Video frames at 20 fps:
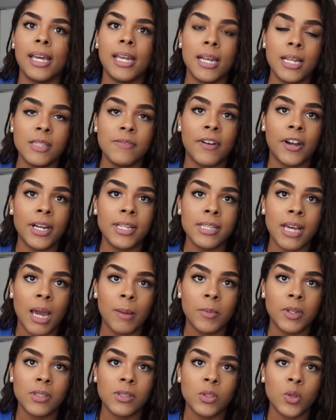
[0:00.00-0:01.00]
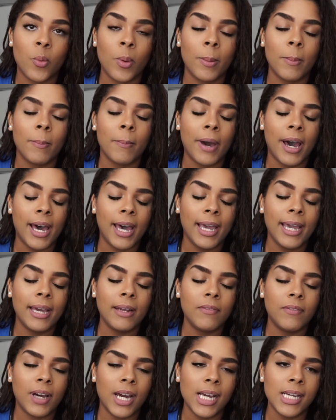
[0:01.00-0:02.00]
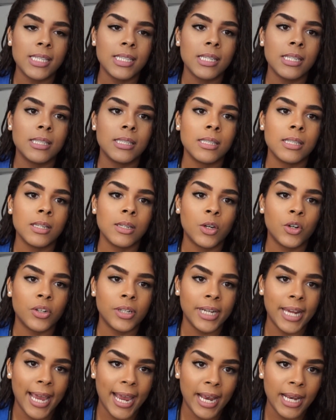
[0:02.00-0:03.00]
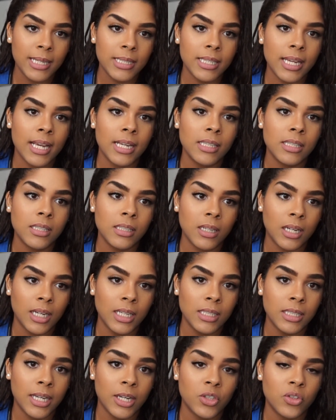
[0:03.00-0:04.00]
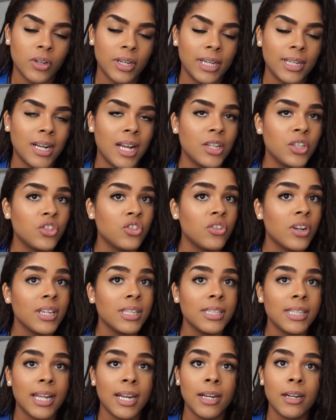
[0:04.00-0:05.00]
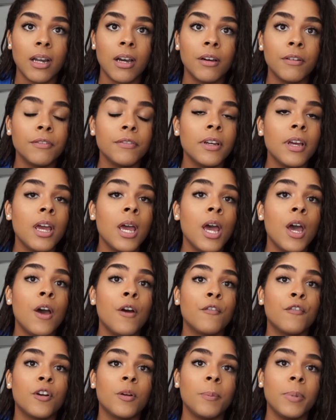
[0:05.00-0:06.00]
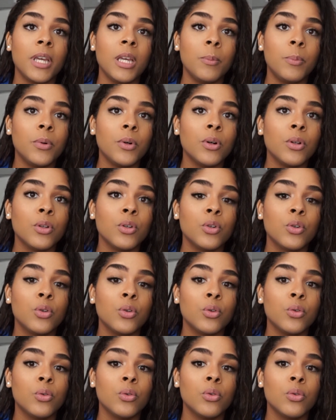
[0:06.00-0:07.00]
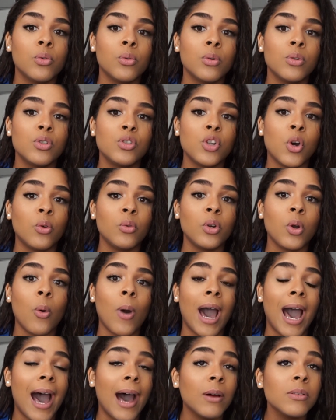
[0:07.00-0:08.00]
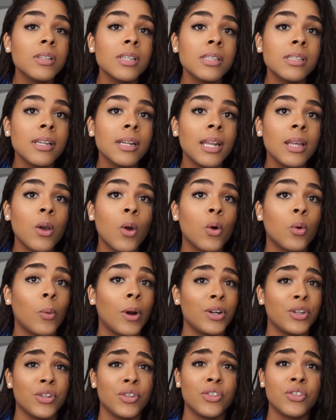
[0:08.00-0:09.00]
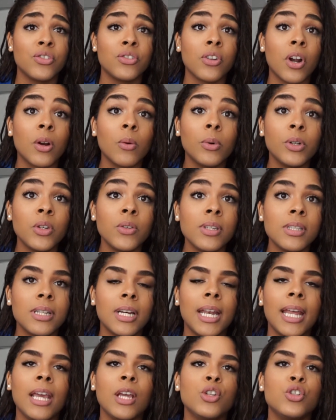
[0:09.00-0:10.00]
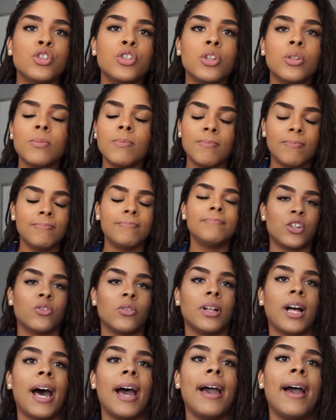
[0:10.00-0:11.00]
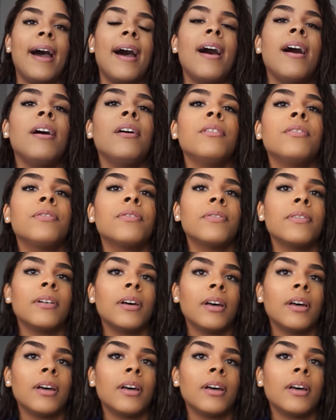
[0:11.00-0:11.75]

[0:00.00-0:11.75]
it is very time consuming. My advice is to create a study schedule. I cannot stress that enough. For people who don't know how to study or where to start when you study, I have